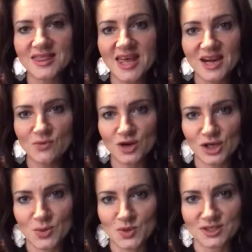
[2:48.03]
Then
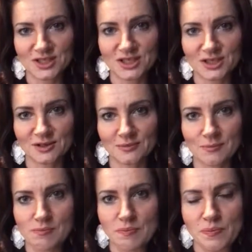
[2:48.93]
what you want to do,
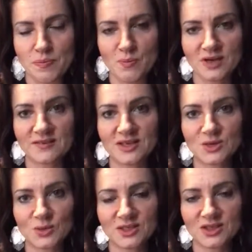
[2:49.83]
when you've
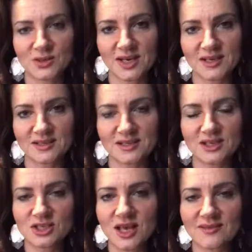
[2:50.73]
exhausted your list,
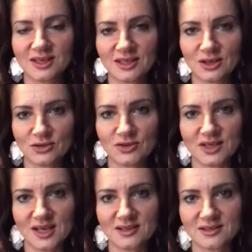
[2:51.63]
is just have a little look through
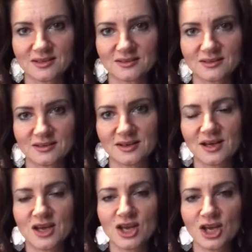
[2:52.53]
the list.
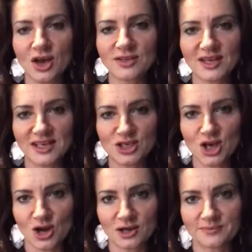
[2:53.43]
Go down
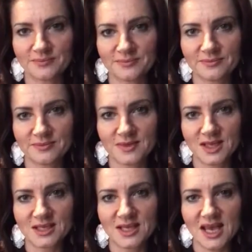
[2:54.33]
each column
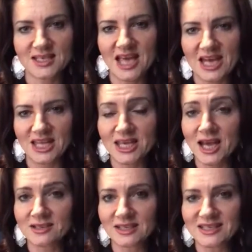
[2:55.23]
and say, is there anything
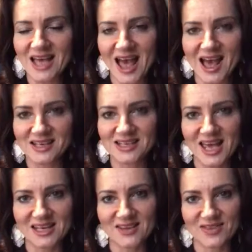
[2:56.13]
else I need to add
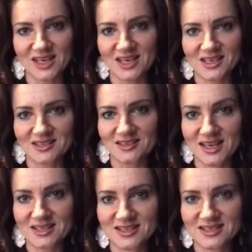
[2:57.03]
to any of these
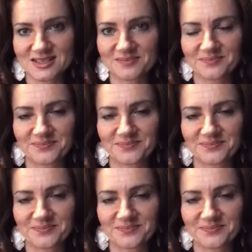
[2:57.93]
lists?